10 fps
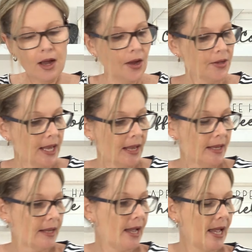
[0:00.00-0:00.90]

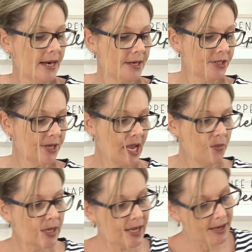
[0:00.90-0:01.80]
Okay, and now
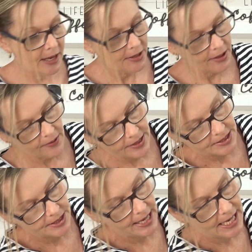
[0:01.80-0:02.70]
we're going
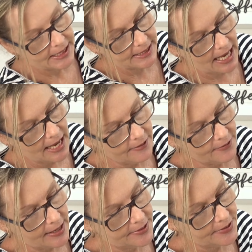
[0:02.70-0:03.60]
to X out of
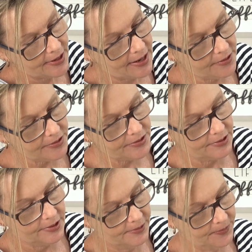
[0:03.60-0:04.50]
our
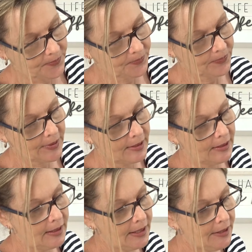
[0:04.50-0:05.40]
scales.
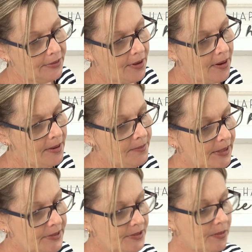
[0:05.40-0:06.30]
Hit the home
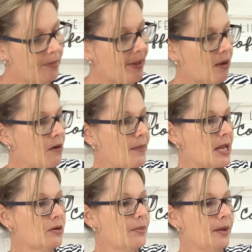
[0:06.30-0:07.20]
button so we're back on
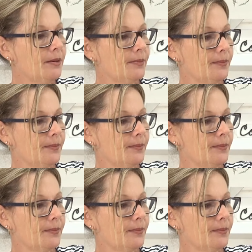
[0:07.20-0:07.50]
manual mode.